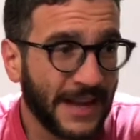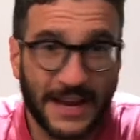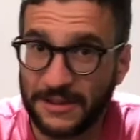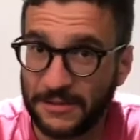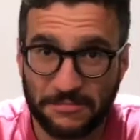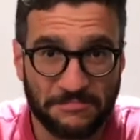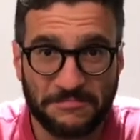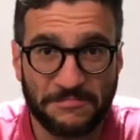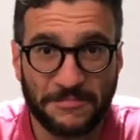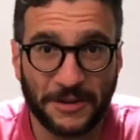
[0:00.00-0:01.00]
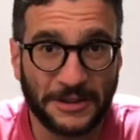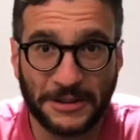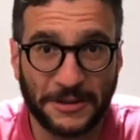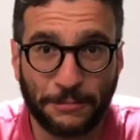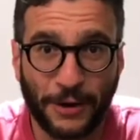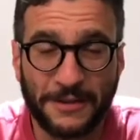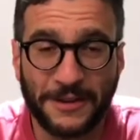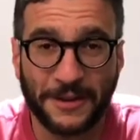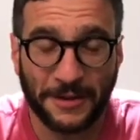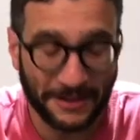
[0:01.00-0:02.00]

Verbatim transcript: it's a little depressing.